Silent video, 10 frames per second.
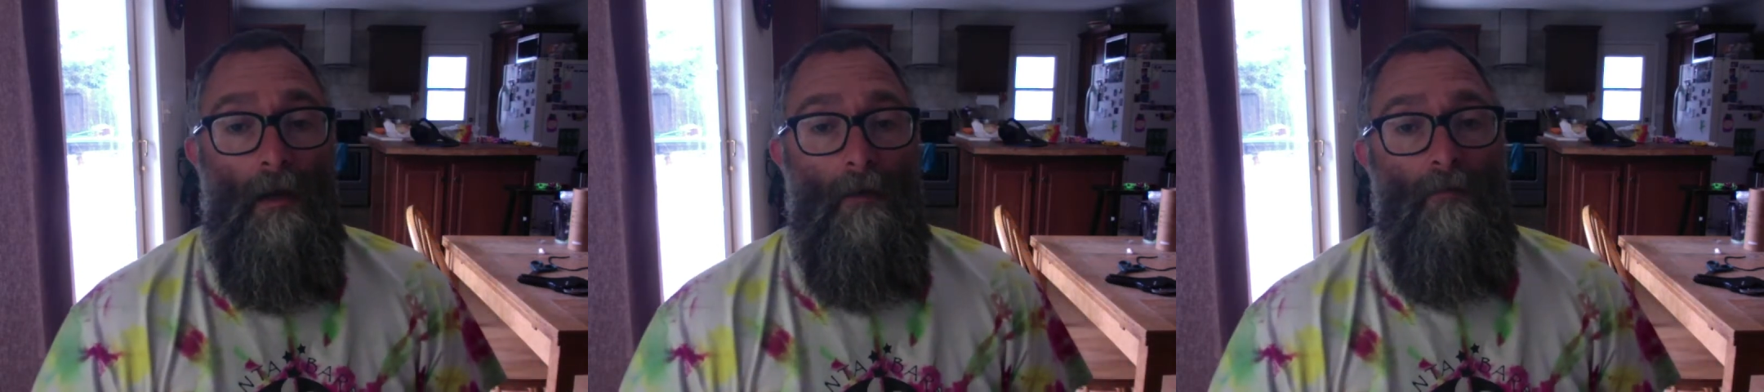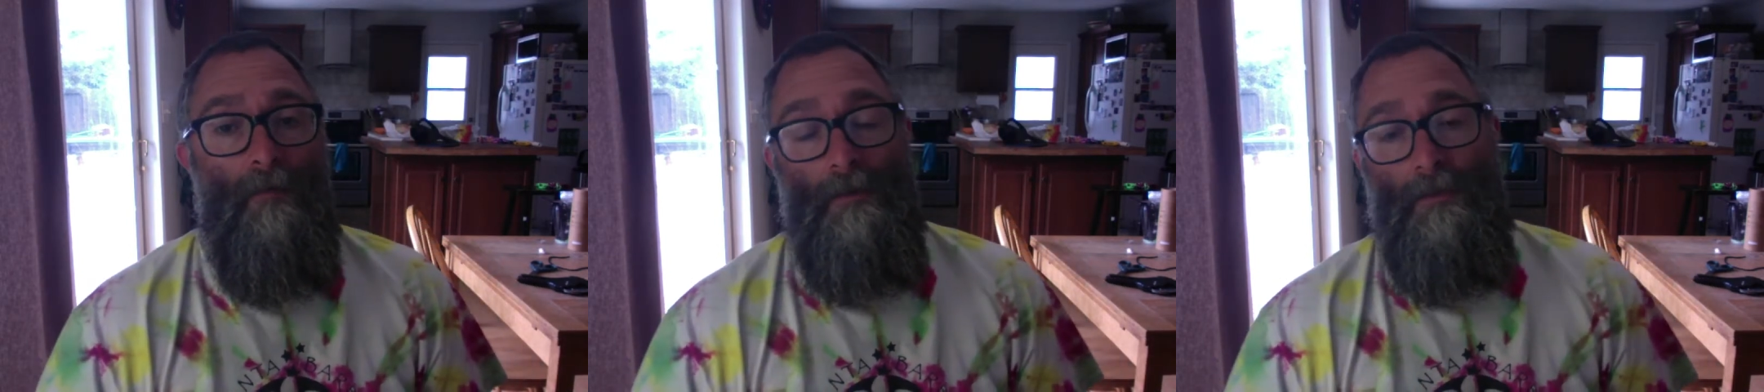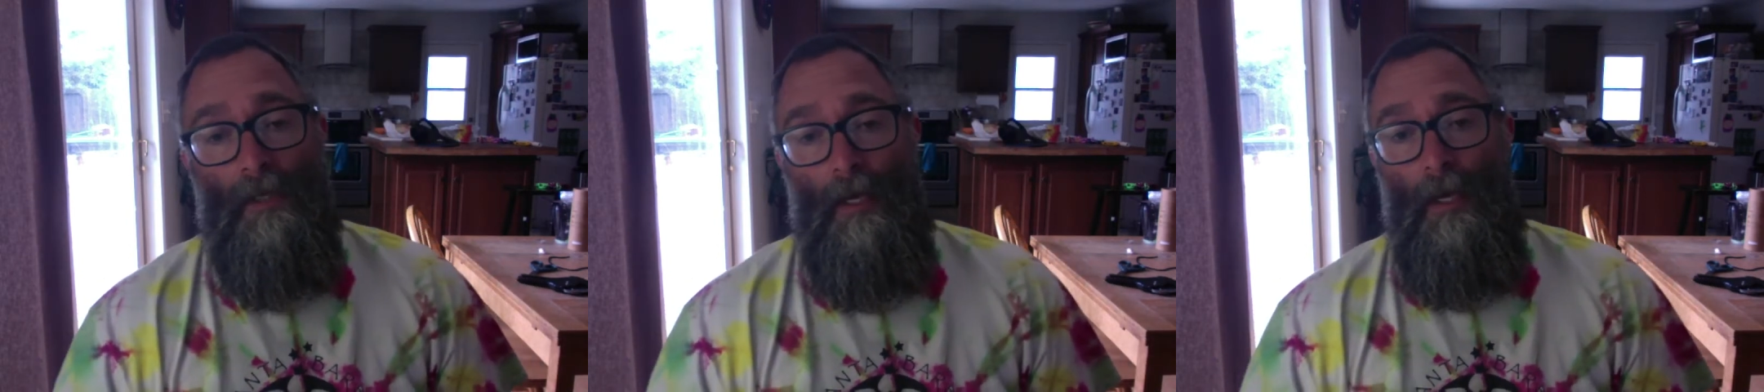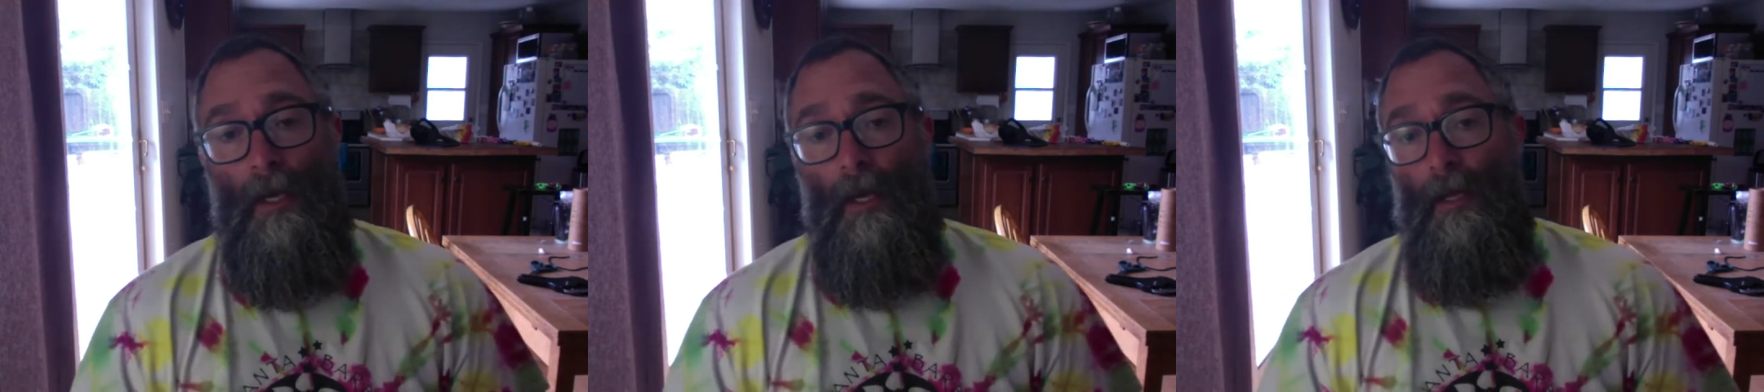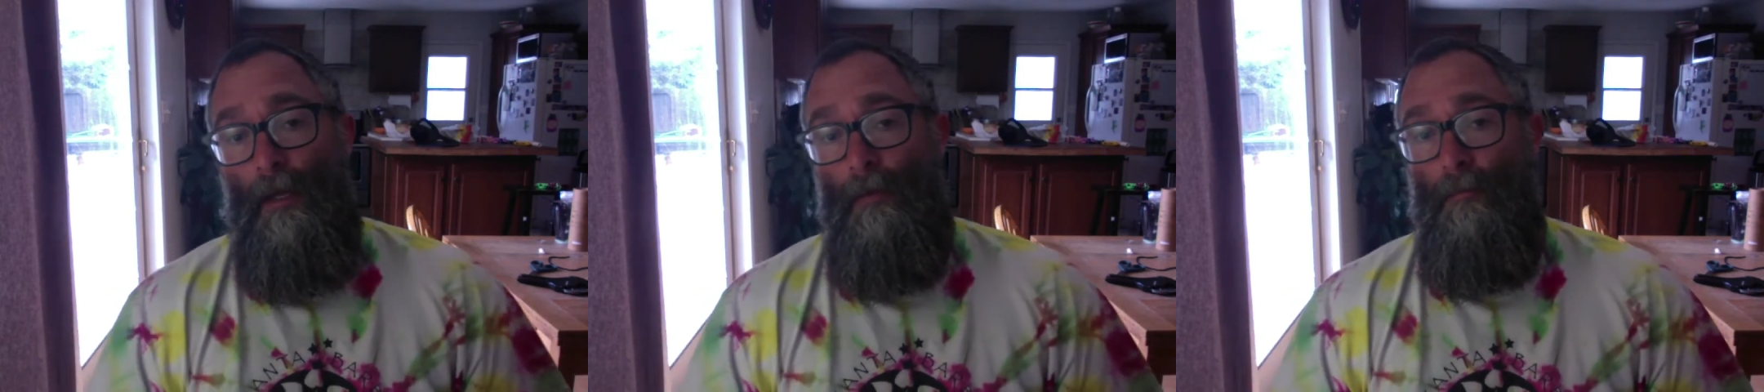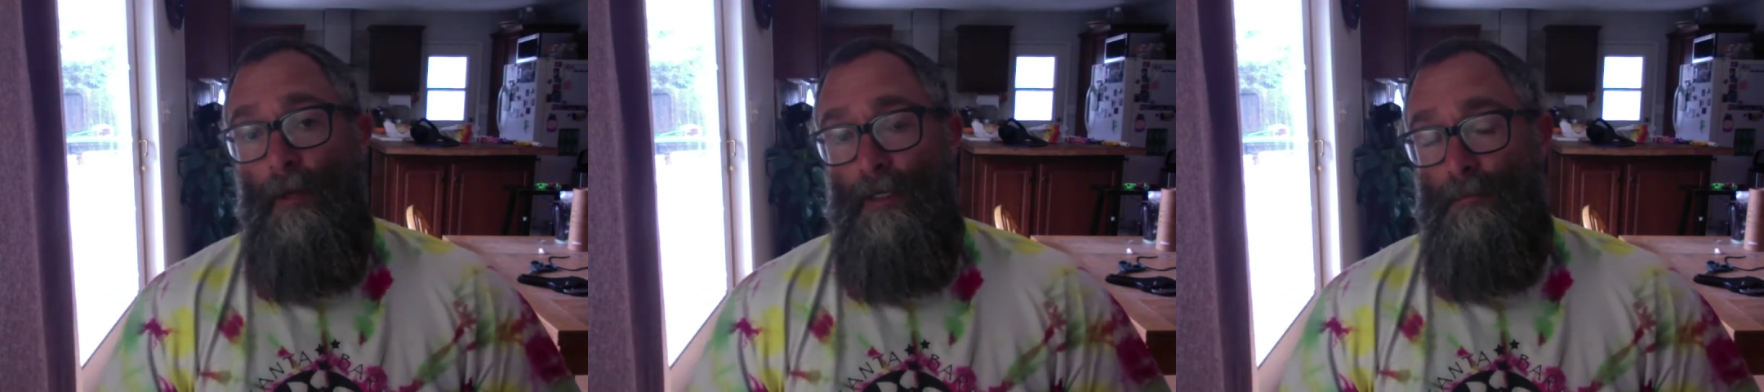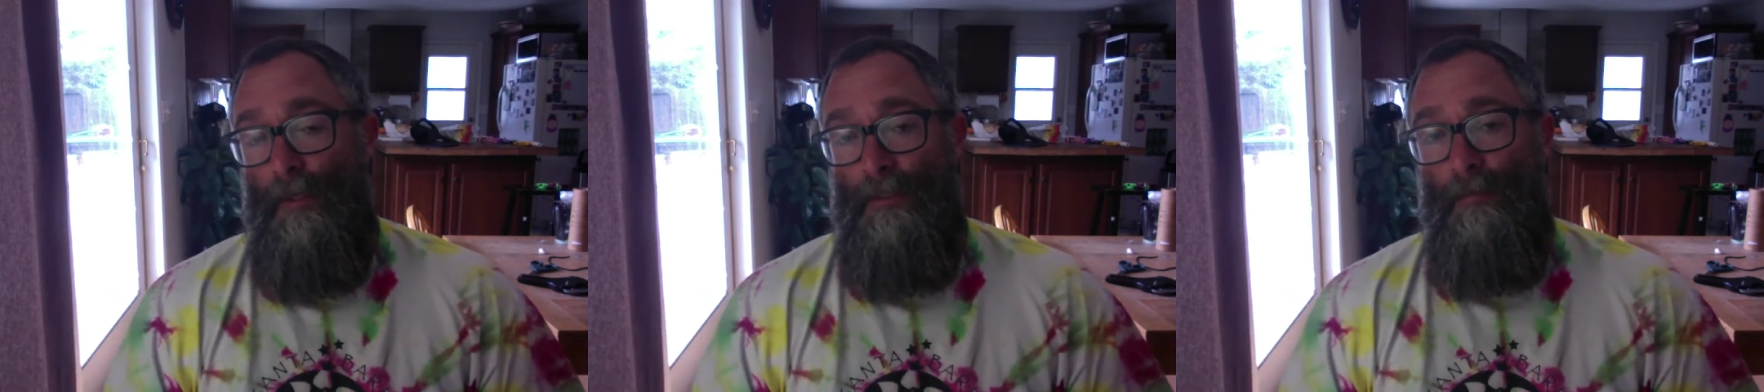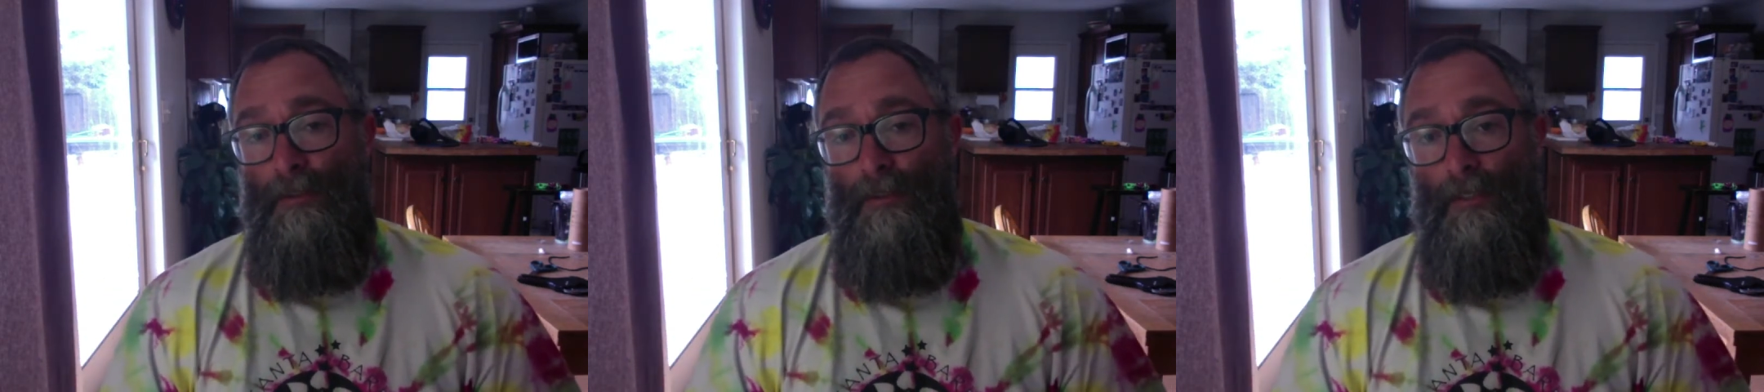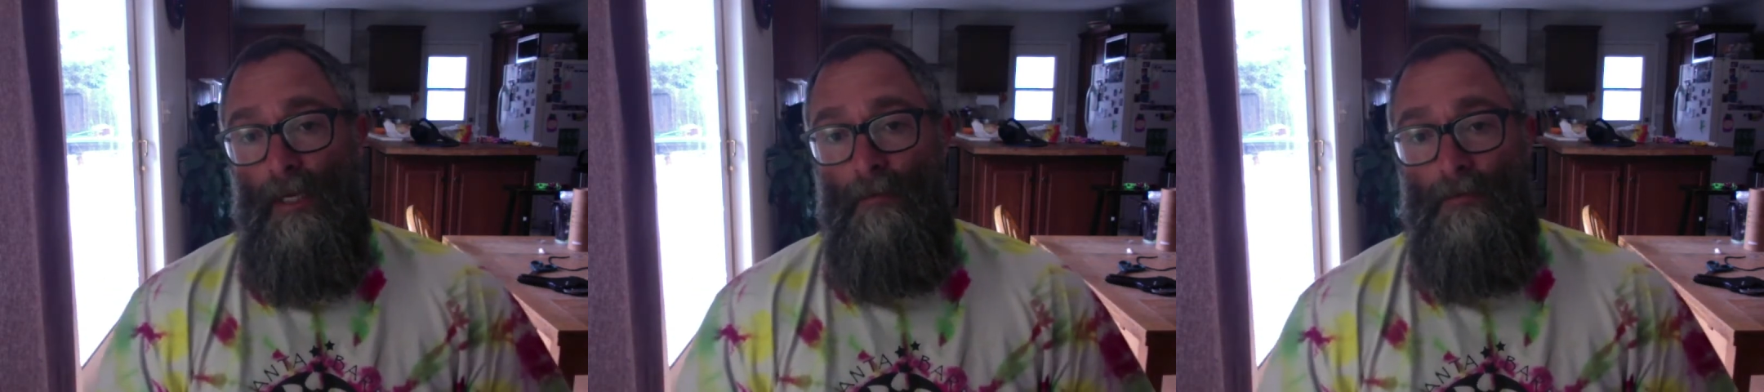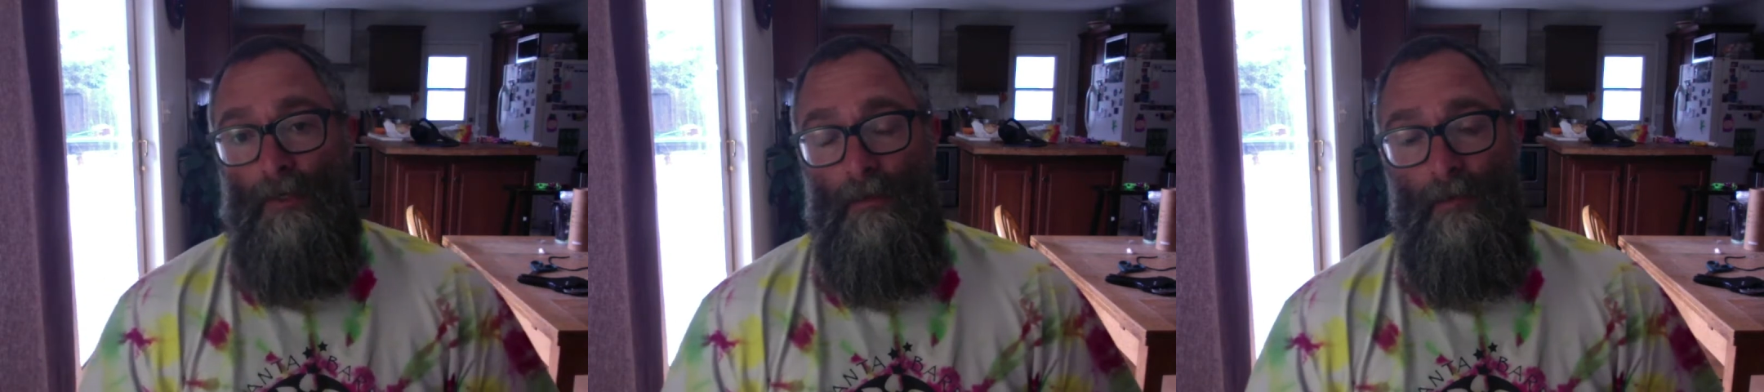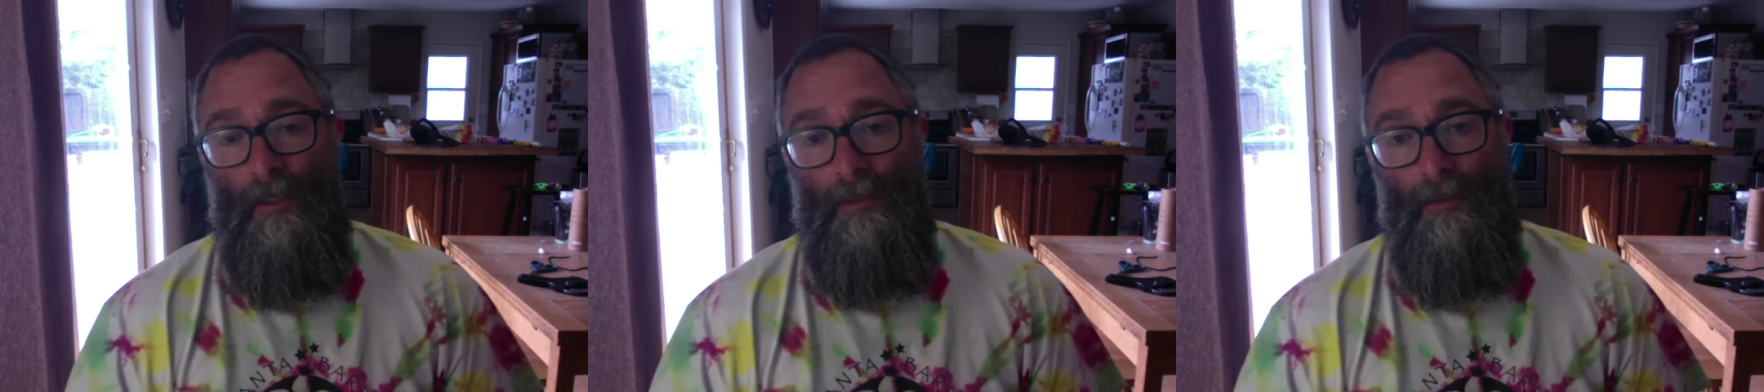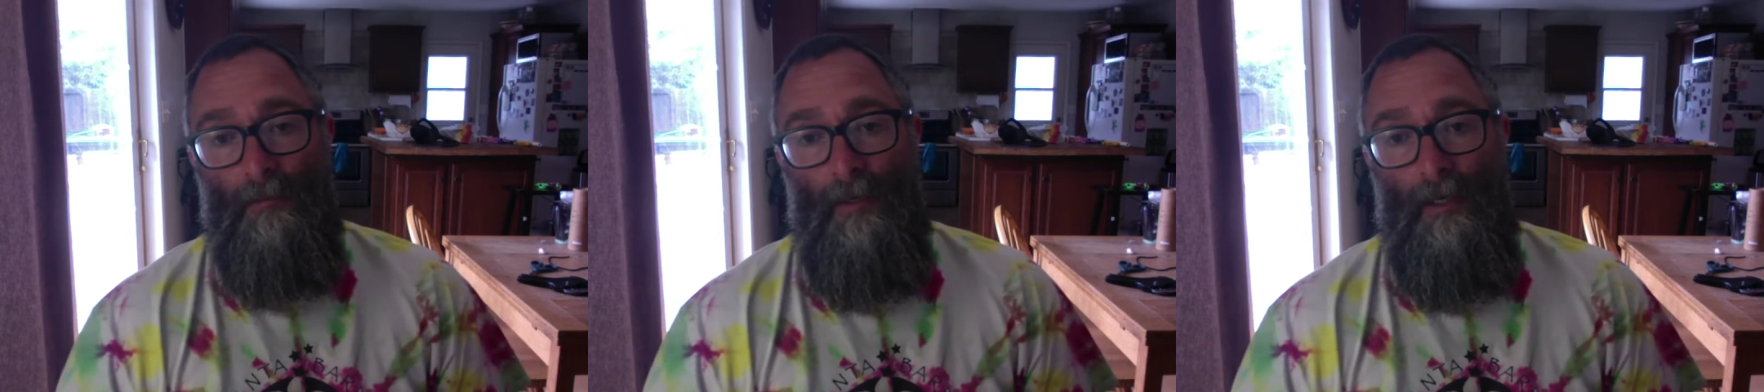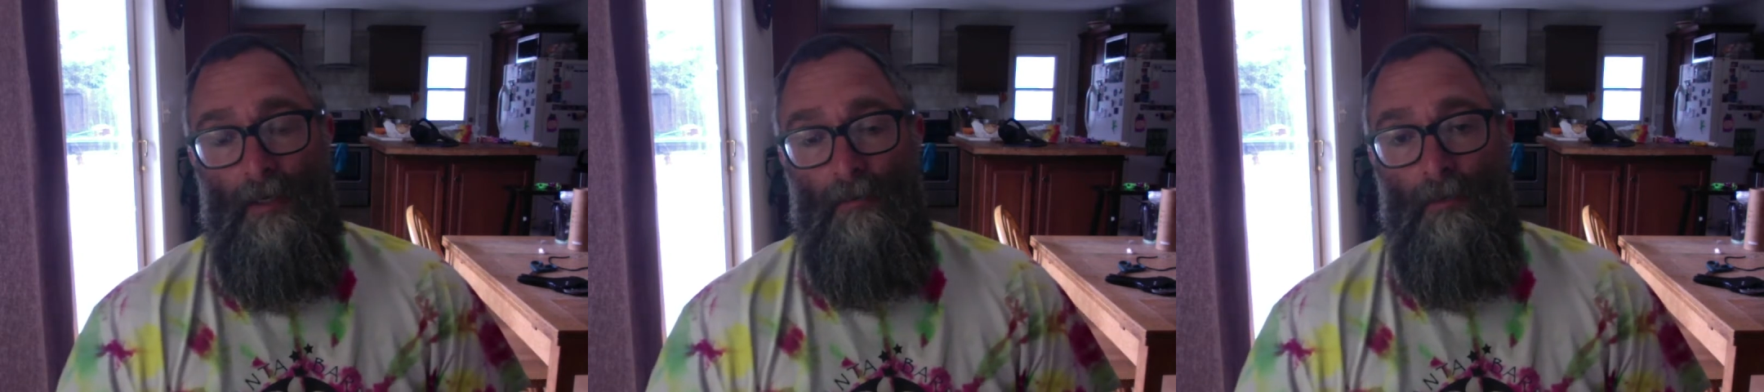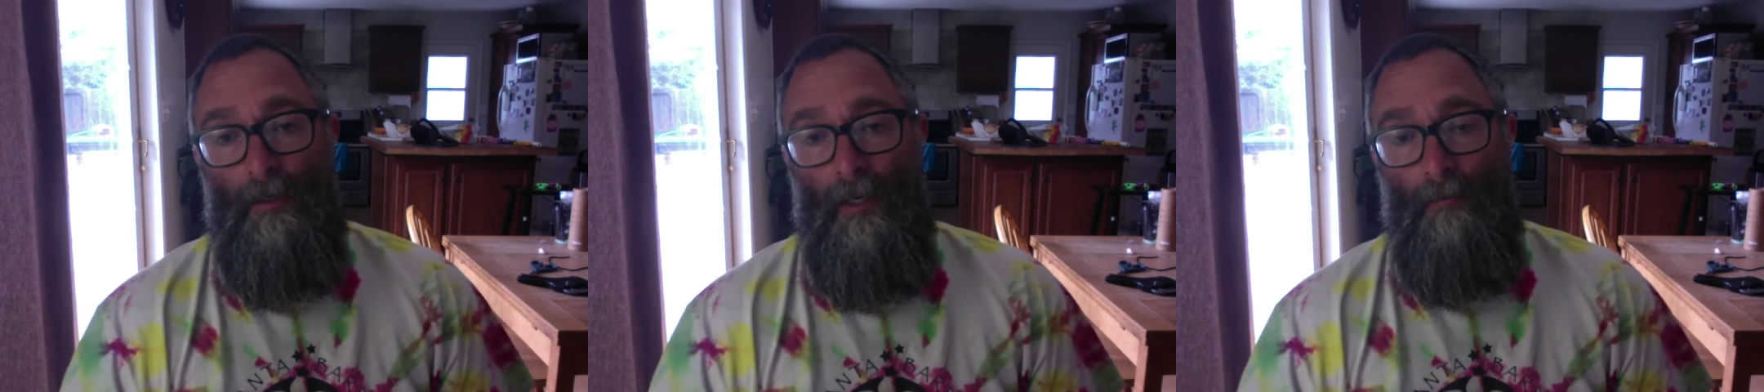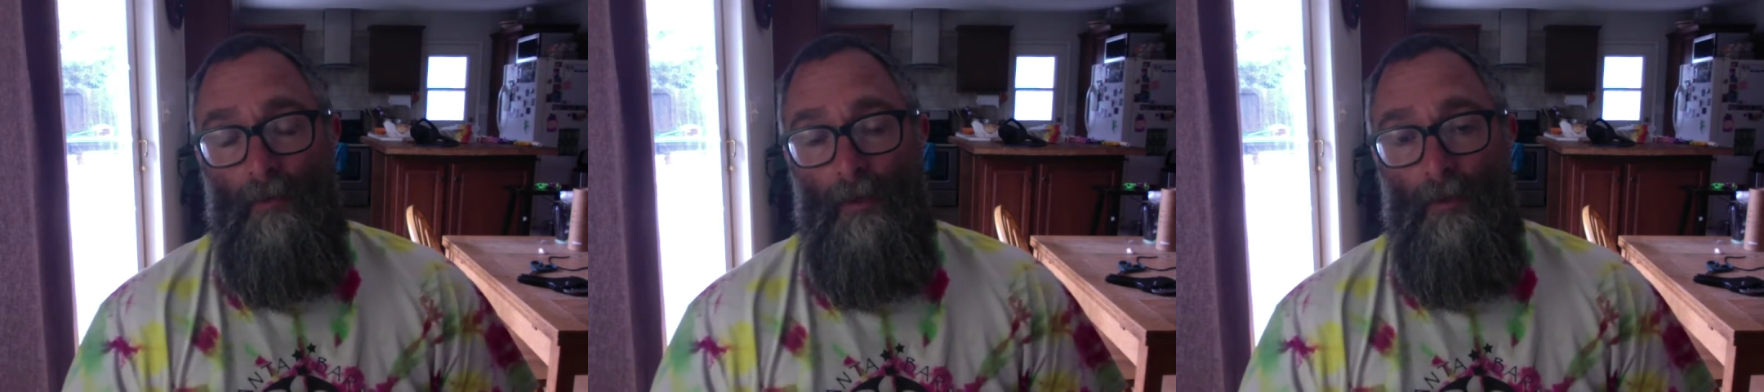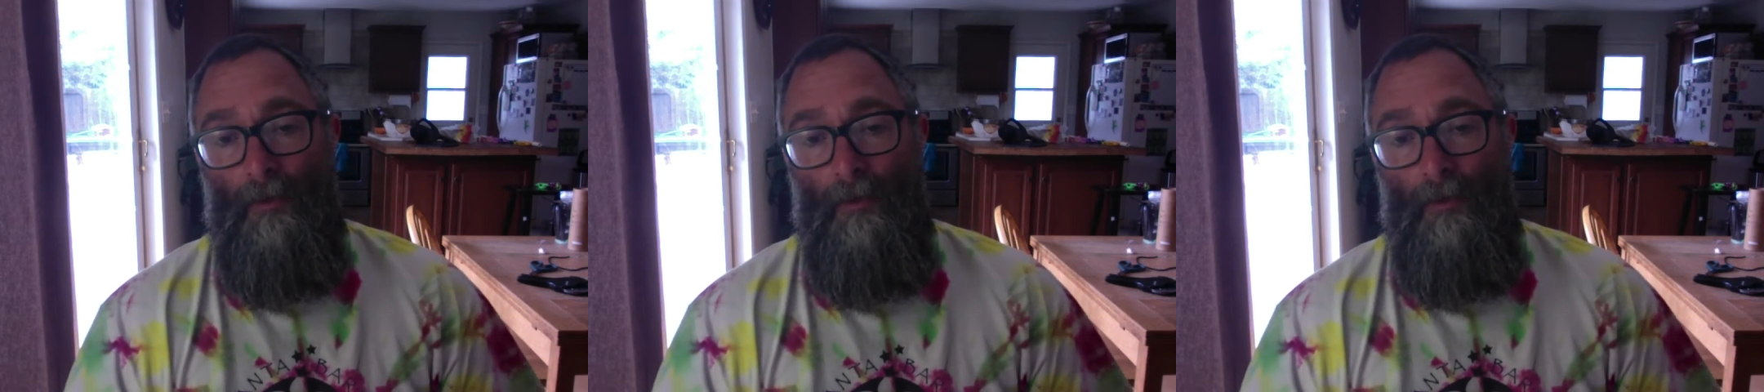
First time, I spent a bunch of time trying to make it too big and it wouldn't upload.